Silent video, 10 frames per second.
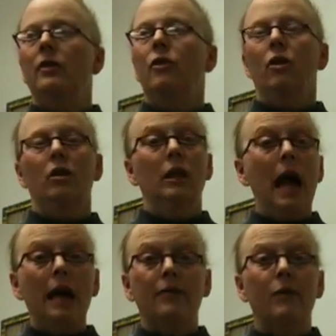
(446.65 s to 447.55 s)
There are a
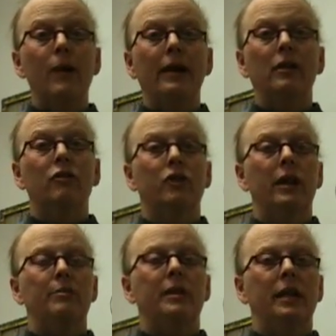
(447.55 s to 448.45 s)
lot of irregular
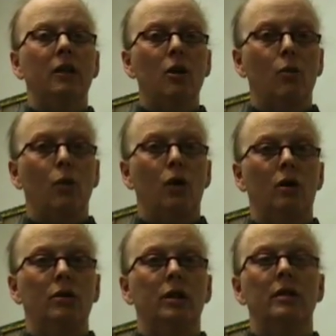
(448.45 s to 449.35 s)
shapes in our
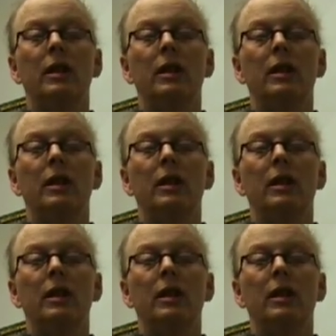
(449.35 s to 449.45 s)
world.